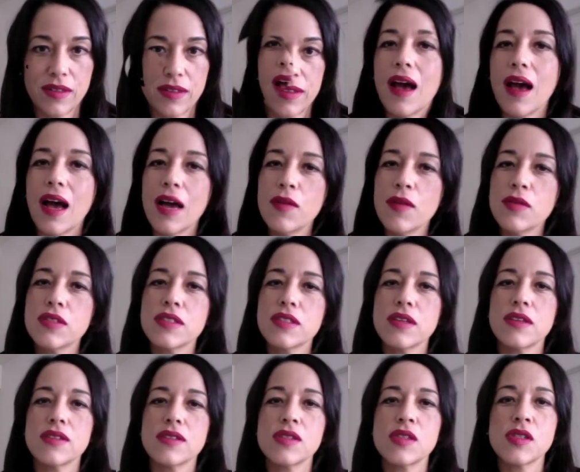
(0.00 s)
I was
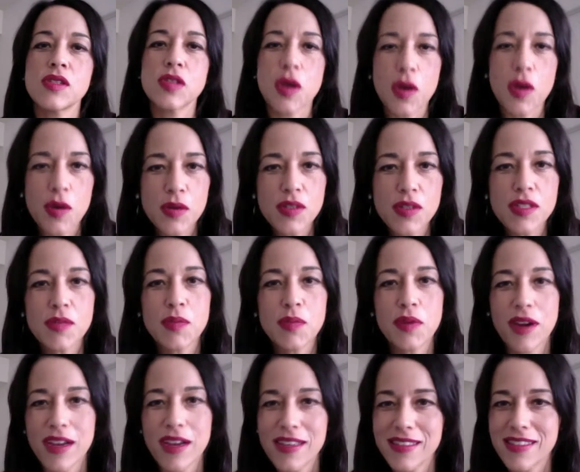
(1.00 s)
so
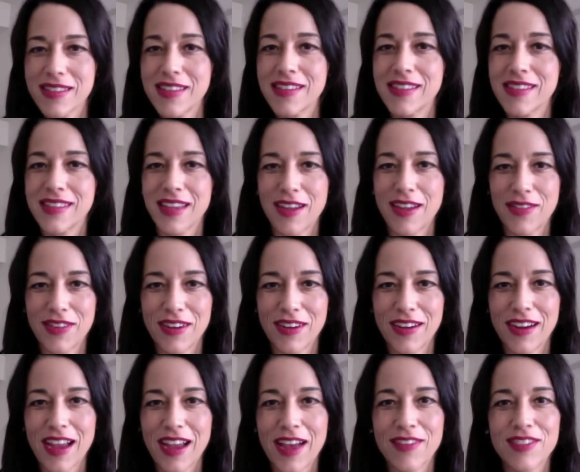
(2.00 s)
surprised to
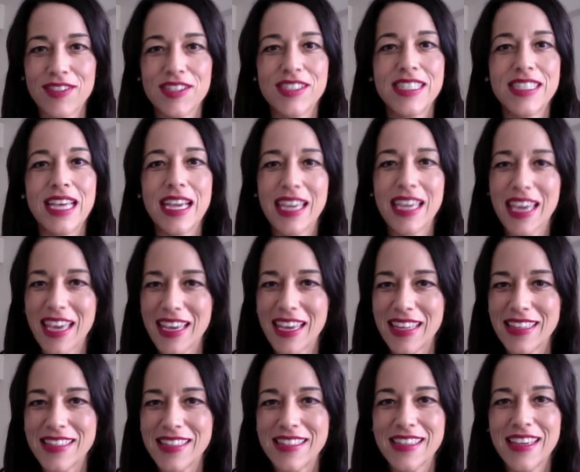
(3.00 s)
discover, after
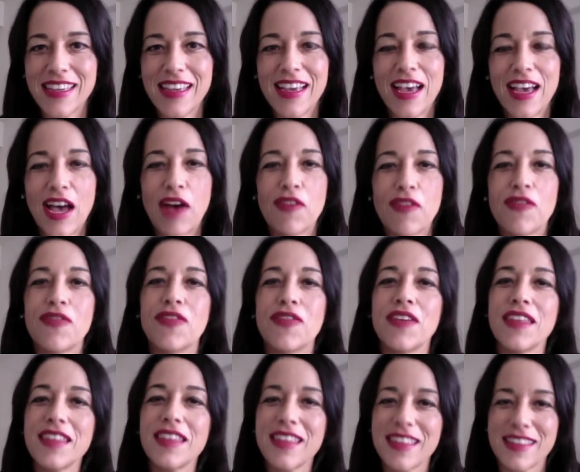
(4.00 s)
decades of
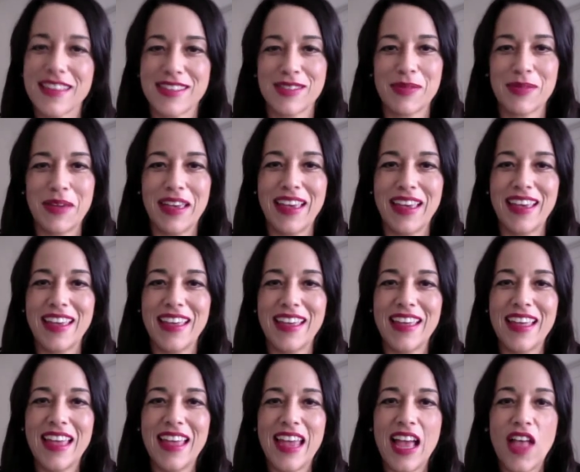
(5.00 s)
feeling this way,
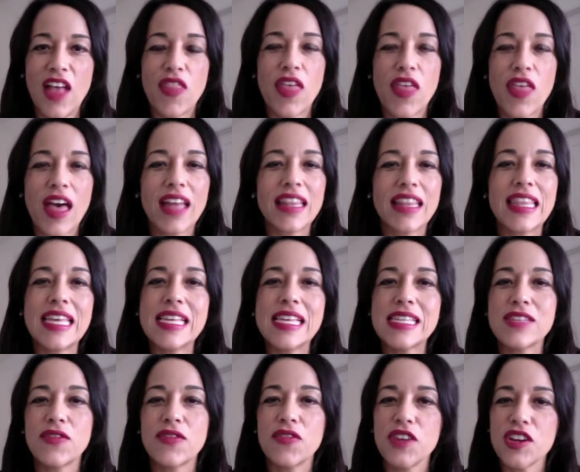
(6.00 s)
that these
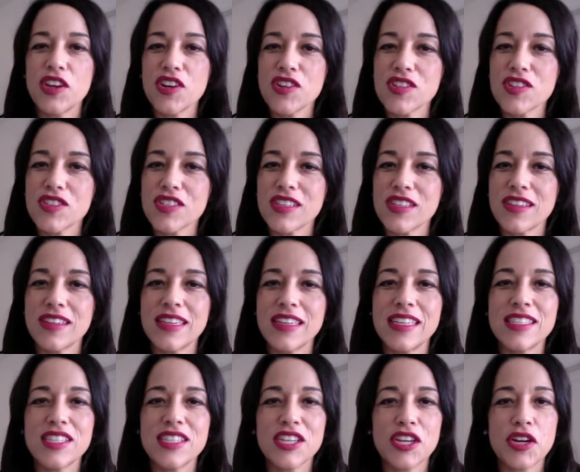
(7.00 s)
fears,
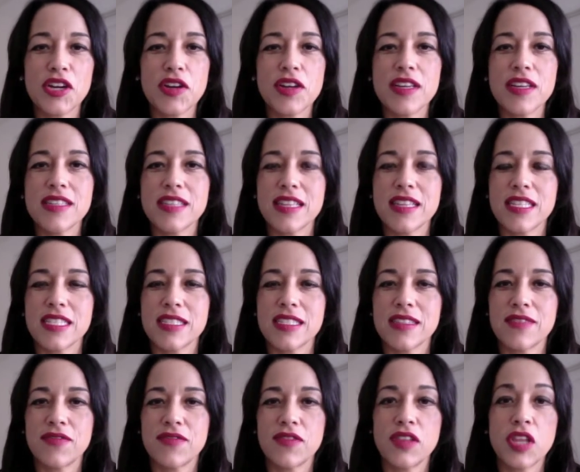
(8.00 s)
insecurities, and this
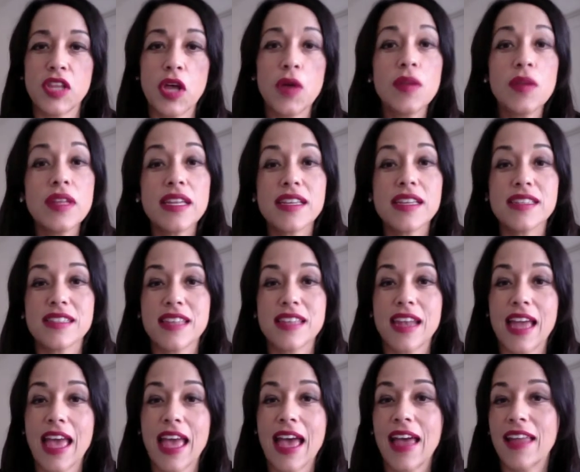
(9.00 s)
loneliness that I
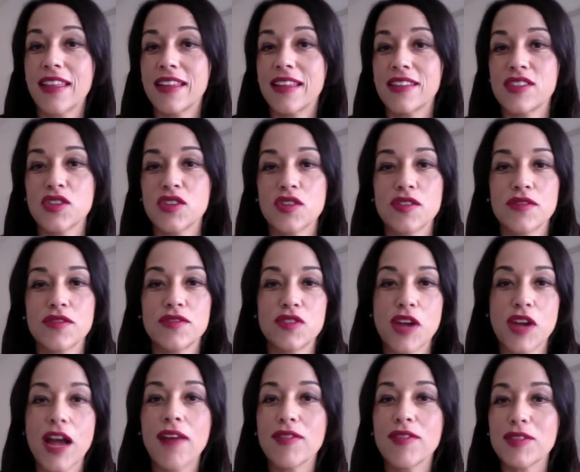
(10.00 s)
had that sort of
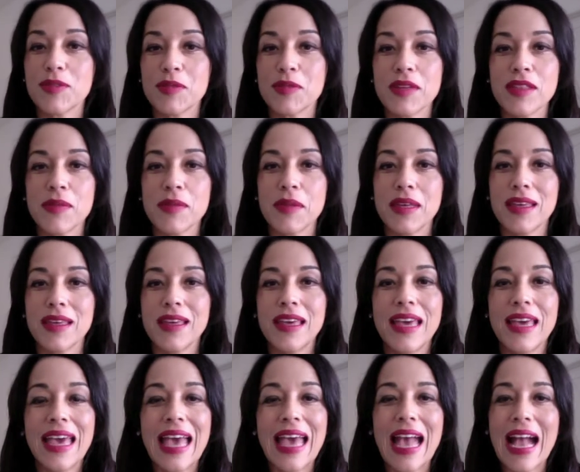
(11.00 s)
traveled with me
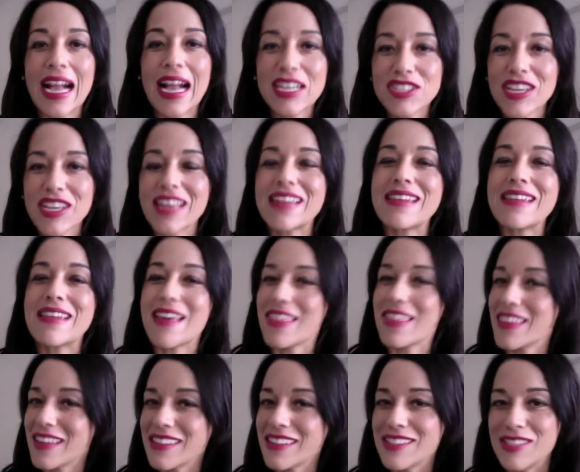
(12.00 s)
actually had
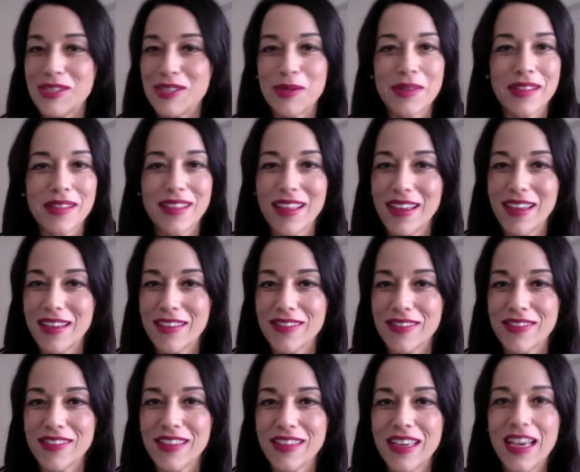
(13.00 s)
nothing to do with love.